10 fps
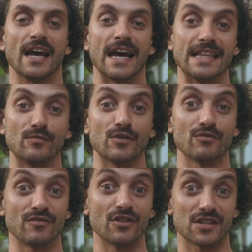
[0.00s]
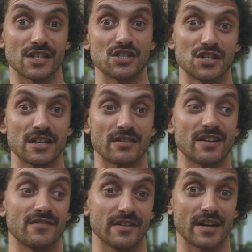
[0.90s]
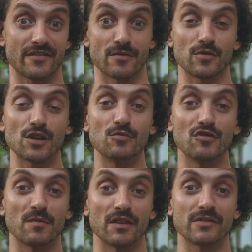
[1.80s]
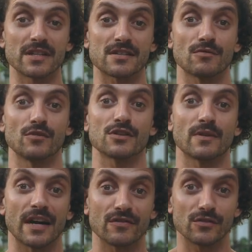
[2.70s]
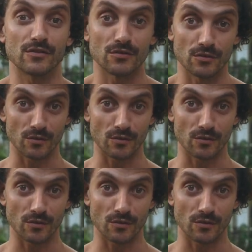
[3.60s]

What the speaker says: And then we reverse engineer it and figure out, if I'm going to move my wrist, what do I have to do